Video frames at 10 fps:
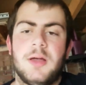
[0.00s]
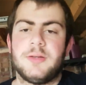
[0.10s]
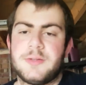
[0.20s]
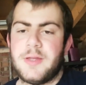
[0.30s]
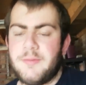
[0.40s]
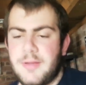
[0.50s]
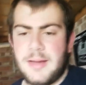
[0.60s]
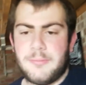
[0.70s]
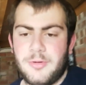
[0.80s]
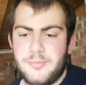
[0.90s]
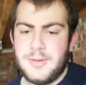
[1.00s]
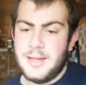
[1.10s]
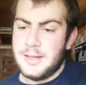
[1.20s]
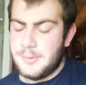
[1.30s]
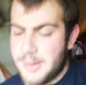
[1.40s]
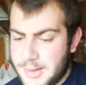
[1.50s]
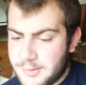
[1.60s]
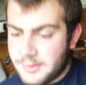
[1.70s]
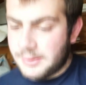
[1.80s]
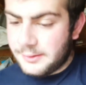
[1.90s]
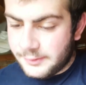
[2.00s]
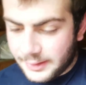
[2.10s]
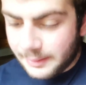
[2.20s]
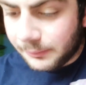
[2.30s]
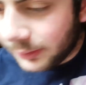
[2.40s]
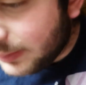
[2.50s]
I just take the camera with me anyway because I need the camera